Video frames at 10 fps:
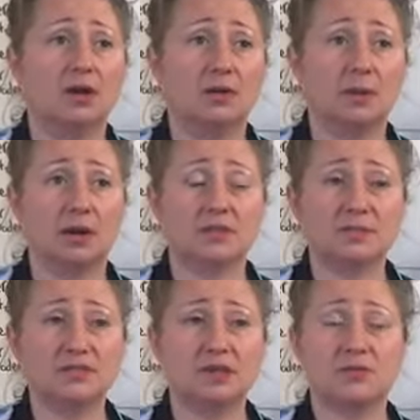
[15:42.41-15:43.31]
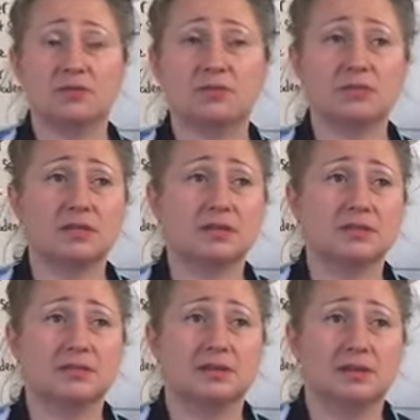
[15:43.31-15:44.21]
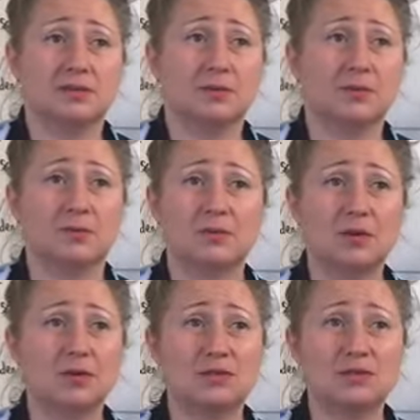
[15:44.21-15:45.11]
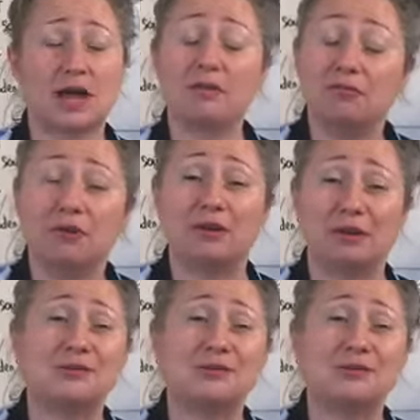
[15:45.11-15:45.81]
My husband's father always says, did you have fun?